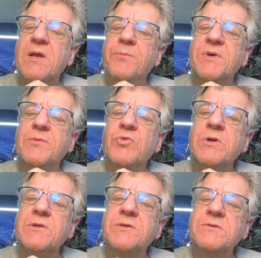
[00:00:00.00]
But what
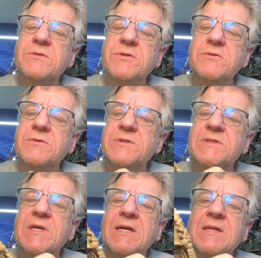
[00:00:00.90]
I'll do too is
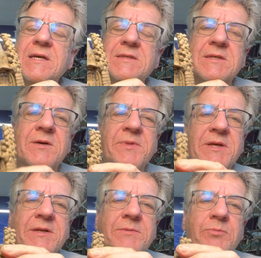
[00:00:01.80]
I like to come in
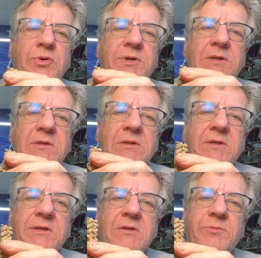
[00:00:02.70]
and put a
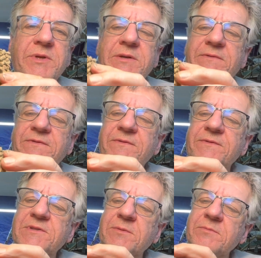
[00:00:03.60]
little bit of
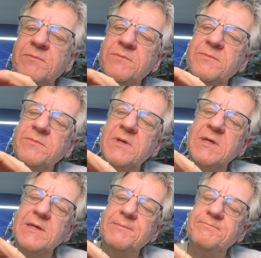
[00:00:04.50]
some
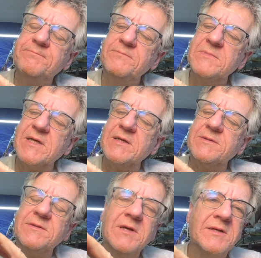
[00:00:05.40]
like
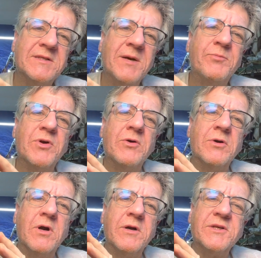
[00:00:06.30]
a tempera or
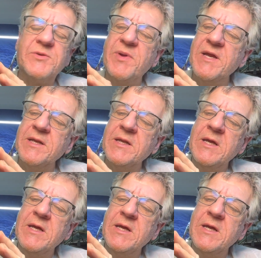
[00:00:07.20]
artist paint